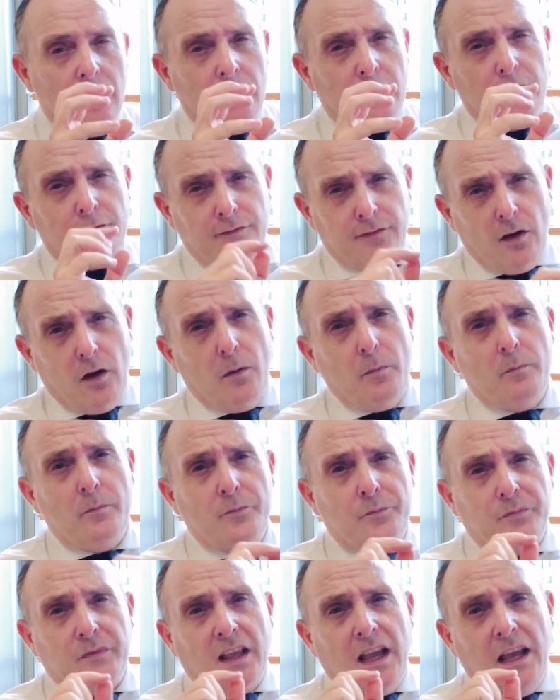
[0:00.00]
from
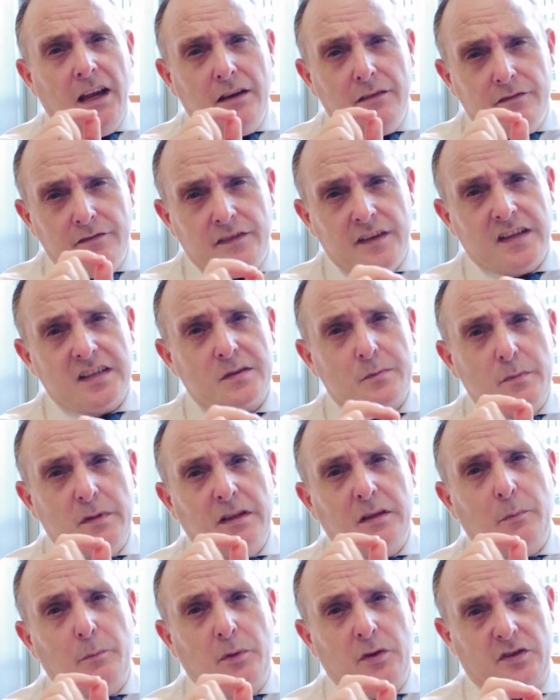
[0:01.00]
an
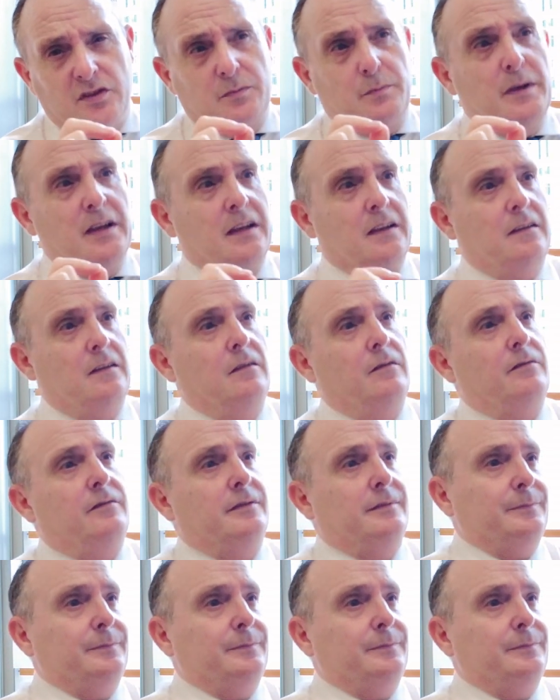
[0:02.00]
investment perspective,